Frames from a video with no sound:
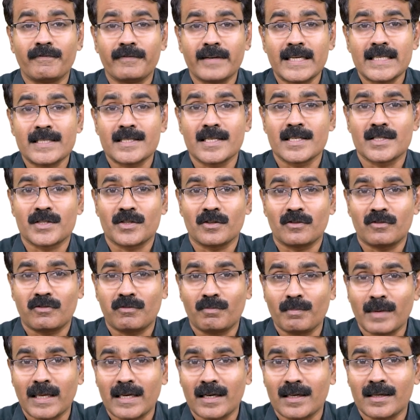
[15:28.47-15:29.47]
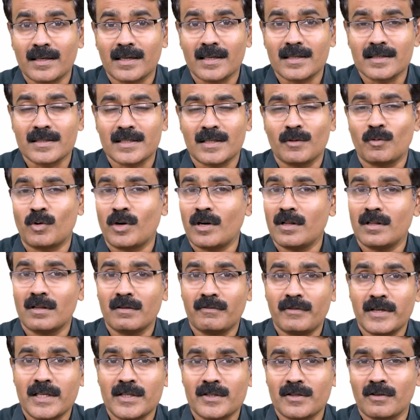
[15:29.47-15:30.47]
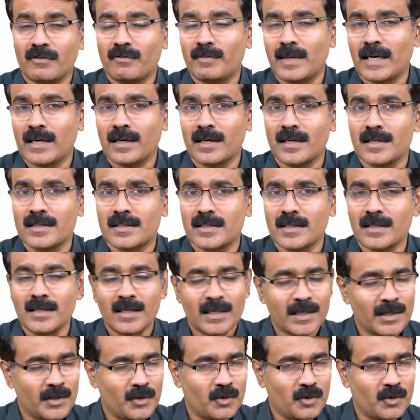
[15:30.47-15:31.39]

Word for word: features of malignancy. What are the features of malignancy?